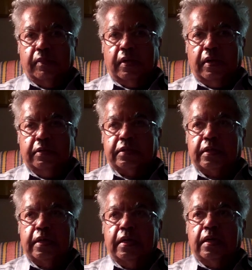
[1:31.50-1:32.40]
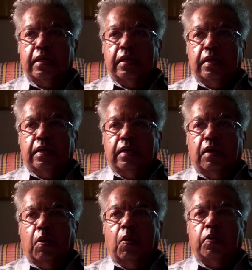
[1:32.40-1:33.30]
5 generations, 10
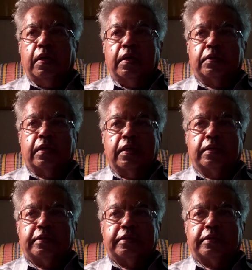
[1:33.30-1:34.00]
generations, 20 generations?